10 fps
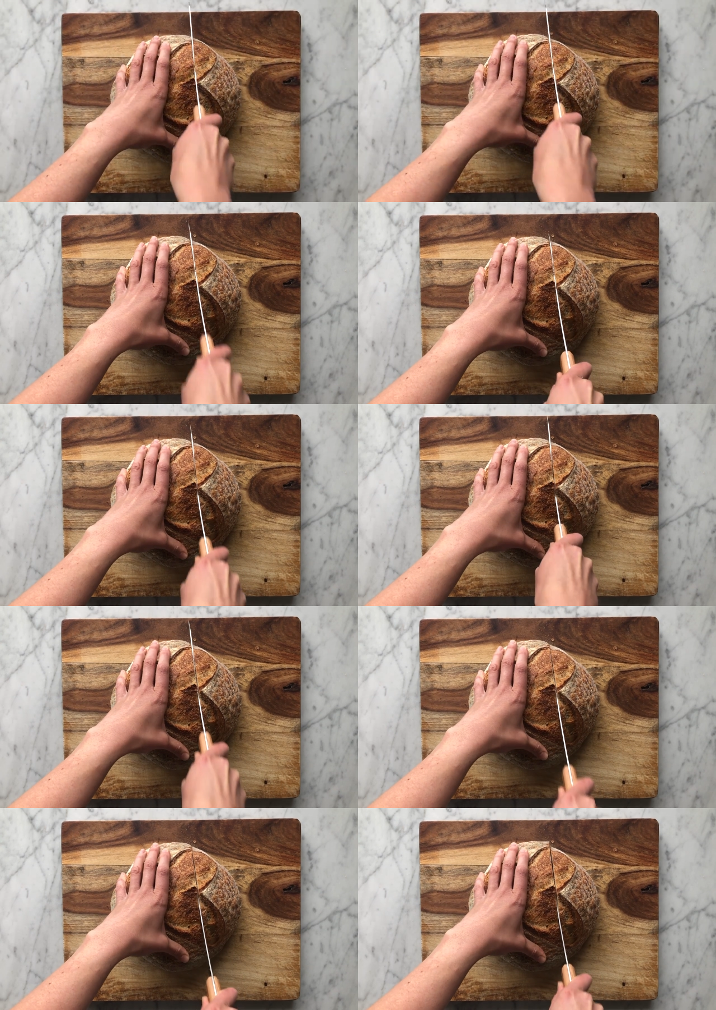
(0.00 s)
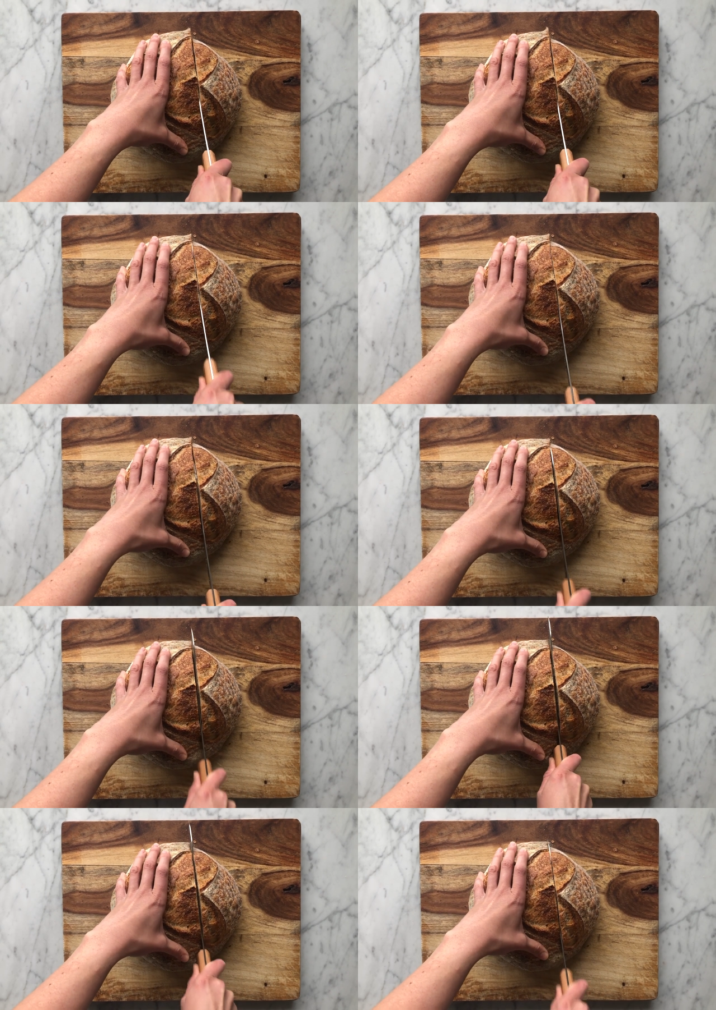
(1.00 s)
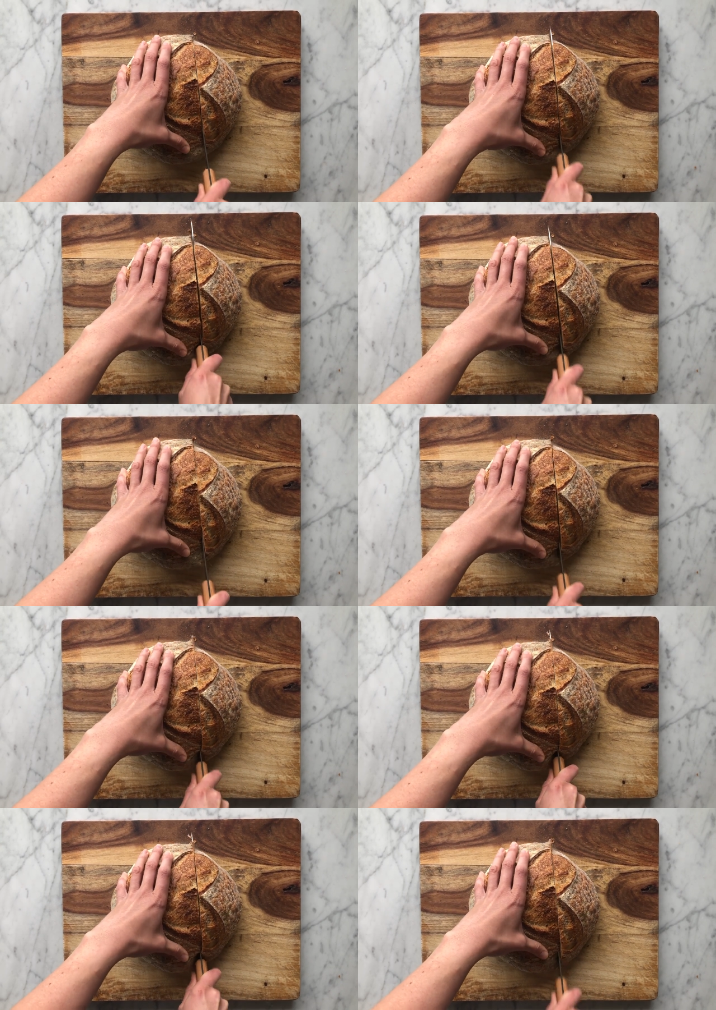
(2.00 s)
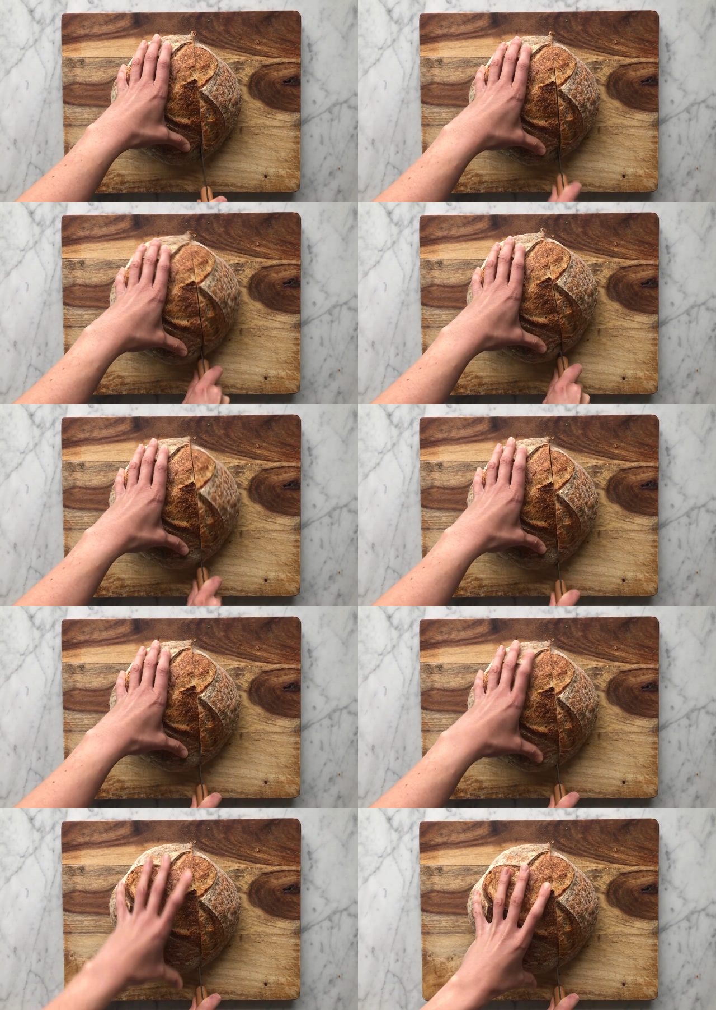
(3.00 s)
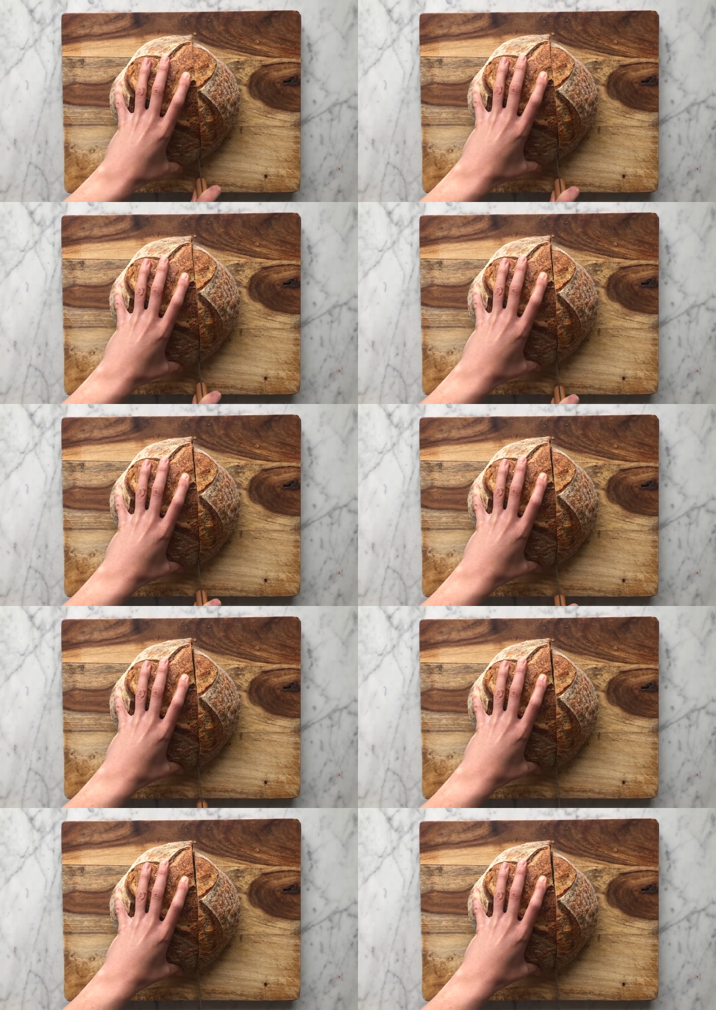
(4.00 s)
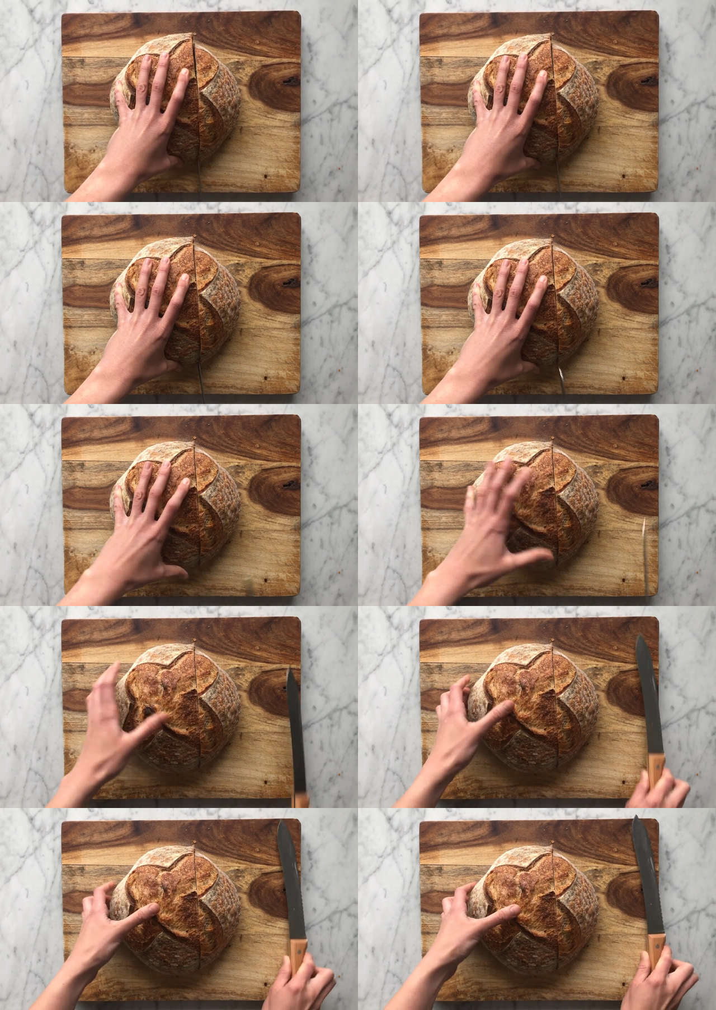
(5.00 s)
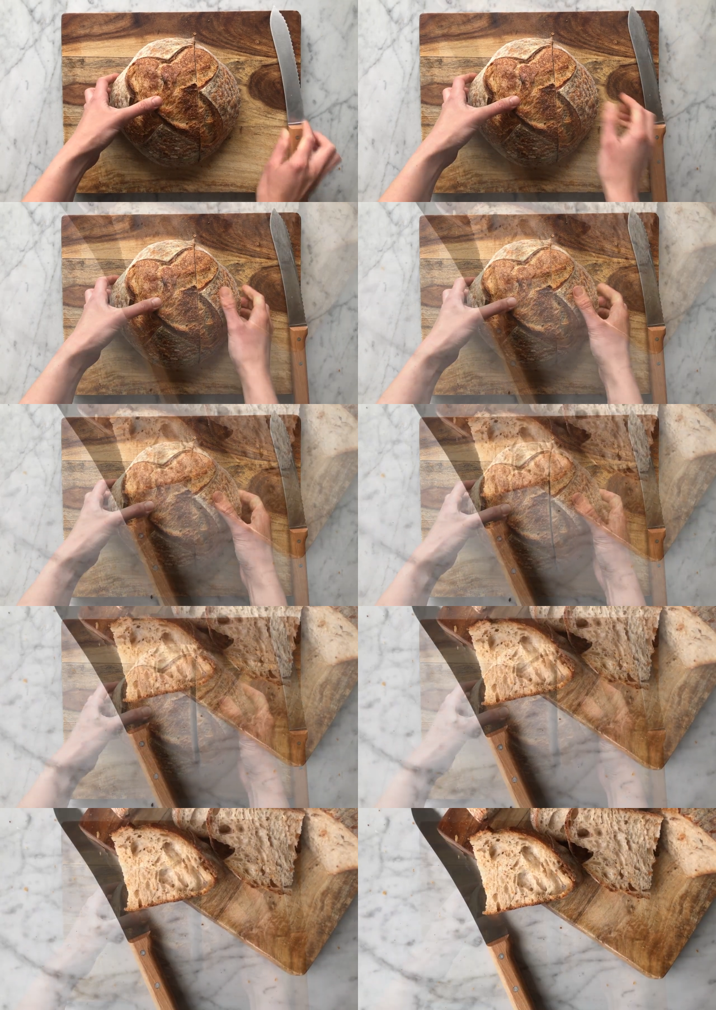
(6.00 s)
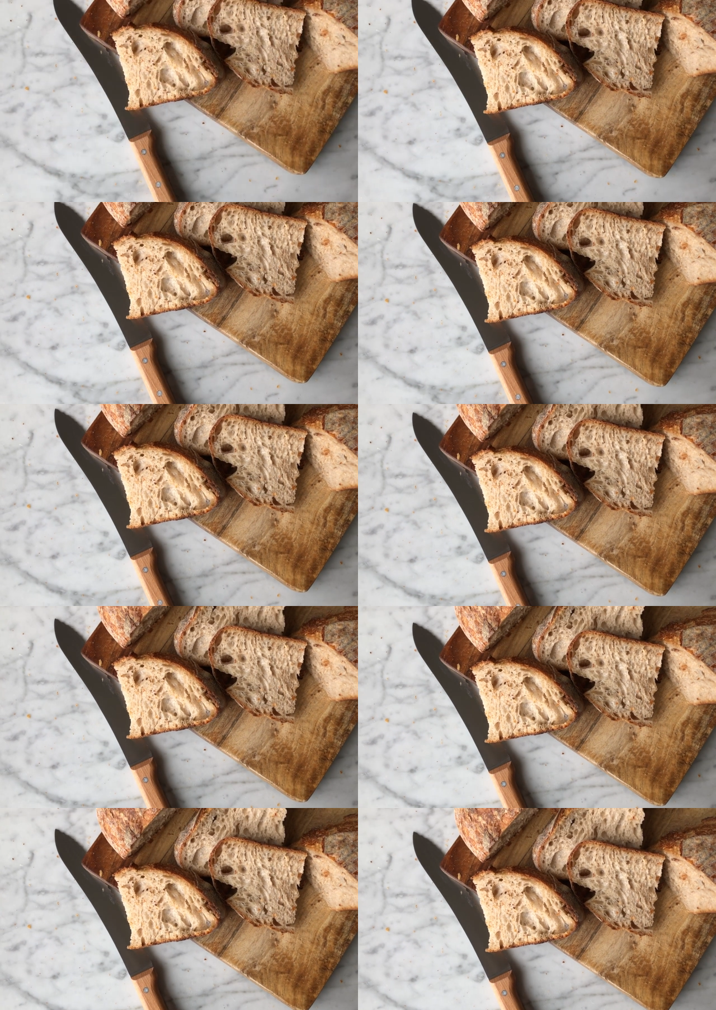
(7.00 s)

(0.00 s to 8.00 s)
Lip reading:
[unreadable: no face in view]